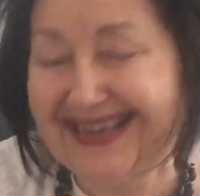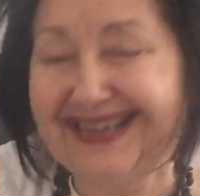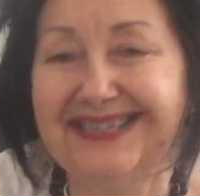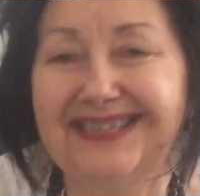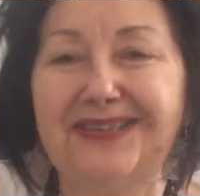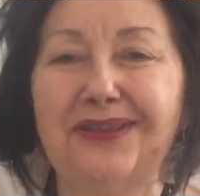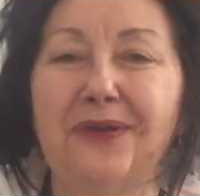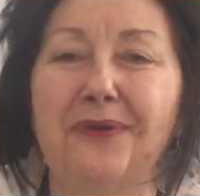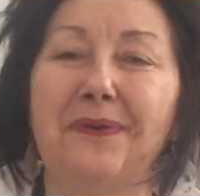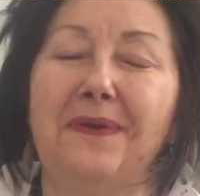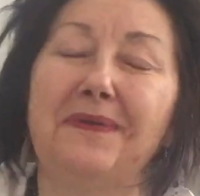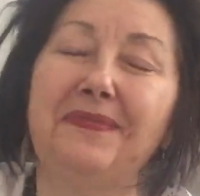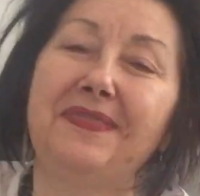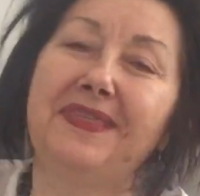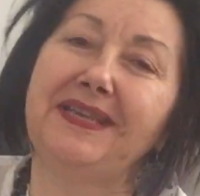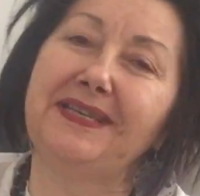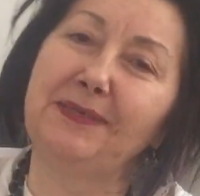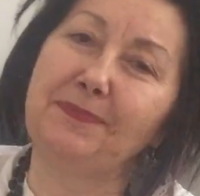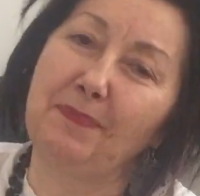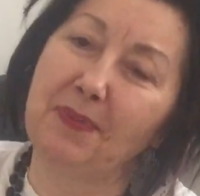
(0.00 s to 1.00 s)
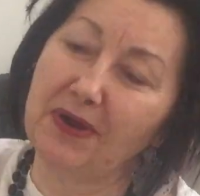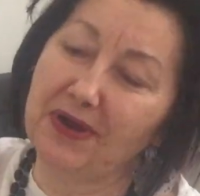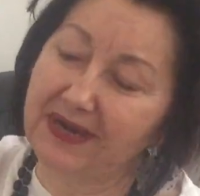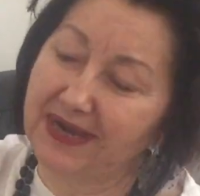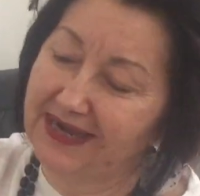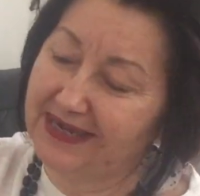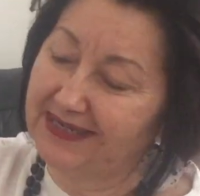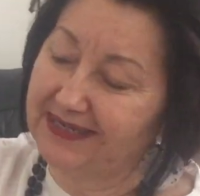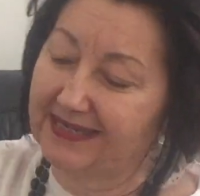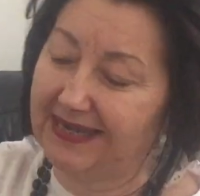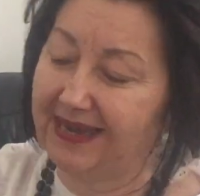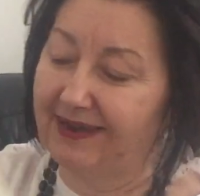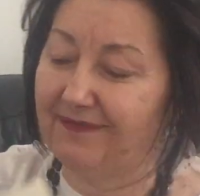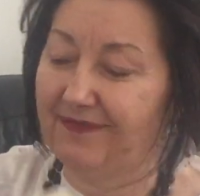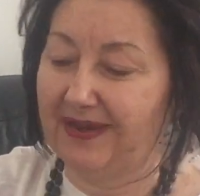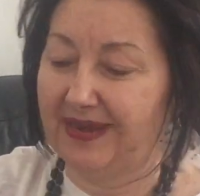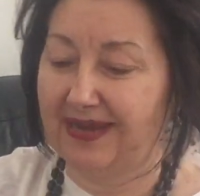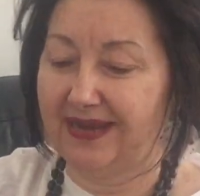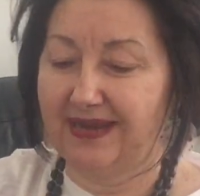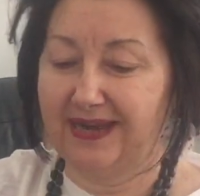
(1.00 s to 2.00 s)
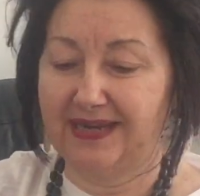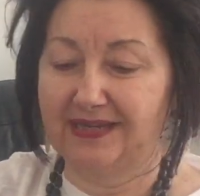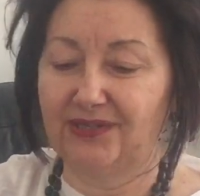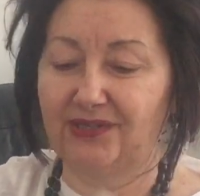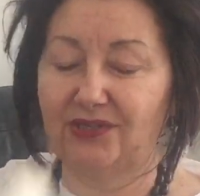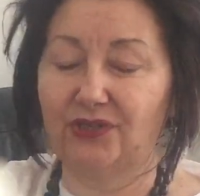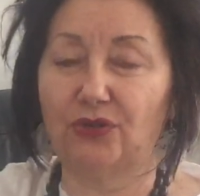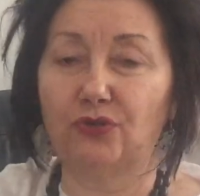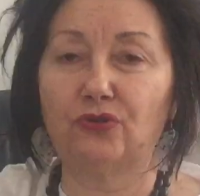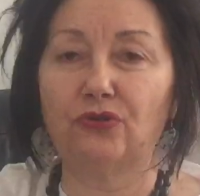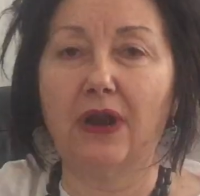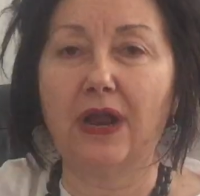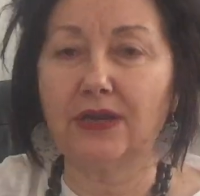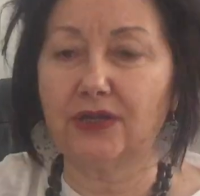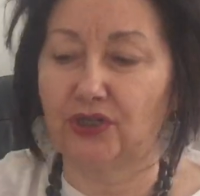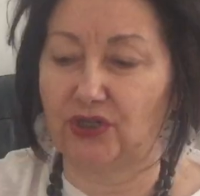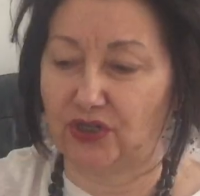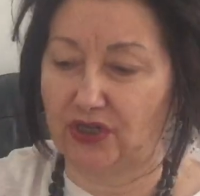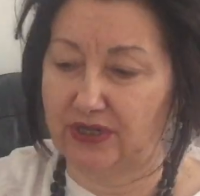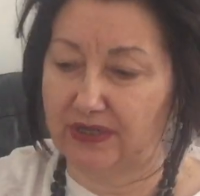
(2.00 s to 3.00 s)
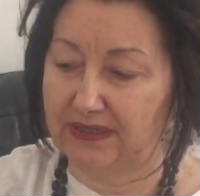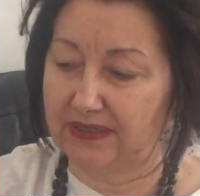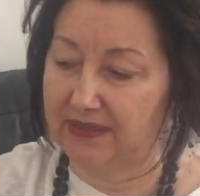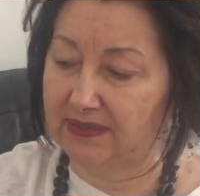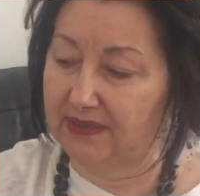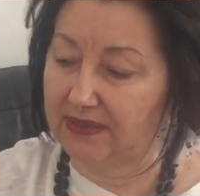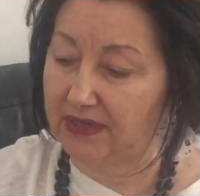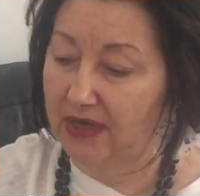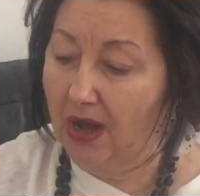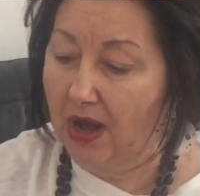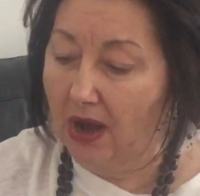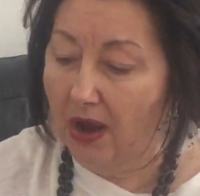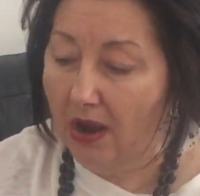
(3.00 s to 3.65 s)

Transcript: So this book is giving instructions